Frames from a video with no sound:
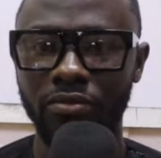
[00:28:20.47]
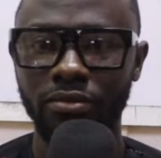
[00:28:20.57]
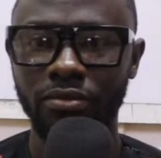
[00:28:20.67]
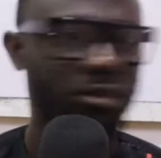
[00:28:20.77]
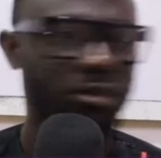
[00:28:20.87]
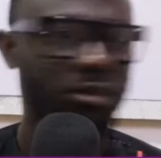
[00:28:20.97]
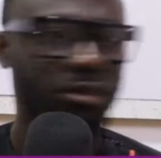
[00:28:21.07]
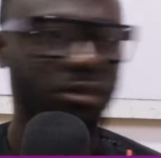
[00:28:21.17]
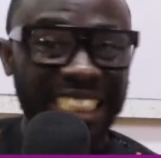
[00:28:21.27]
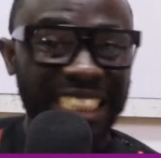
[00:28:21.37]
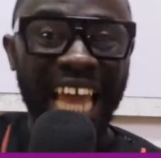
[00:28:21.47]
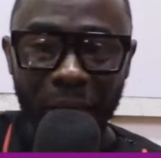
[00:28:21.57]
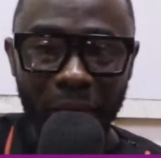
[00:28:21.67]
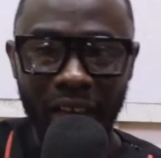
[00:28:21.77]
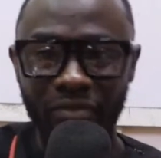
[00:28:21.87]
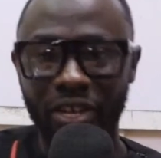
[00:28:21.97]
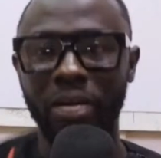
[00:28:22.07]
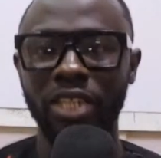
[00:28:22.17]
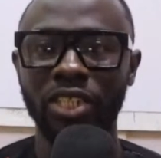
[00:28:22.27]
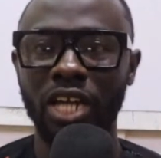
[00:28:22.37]
Slightly above the
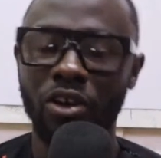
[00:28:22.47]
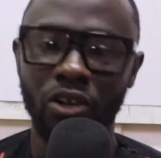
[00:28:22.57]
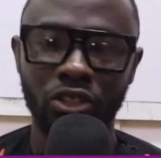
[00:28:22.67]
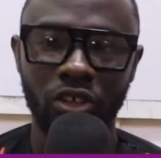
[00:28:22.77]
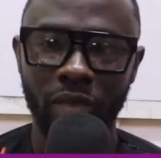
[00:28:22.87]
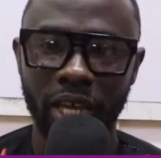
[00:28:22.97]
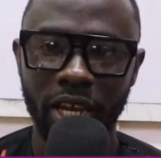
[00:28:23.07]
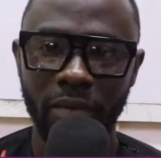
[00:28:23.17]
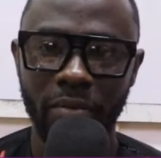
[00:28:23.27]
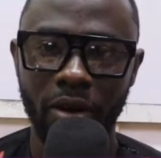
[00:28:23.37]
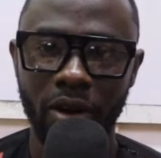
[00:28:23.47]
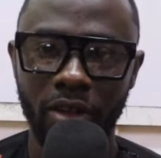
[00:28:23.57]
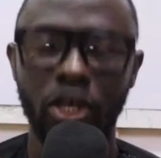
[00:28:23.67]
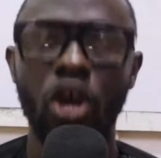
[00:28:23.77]
marginal cost of making the product.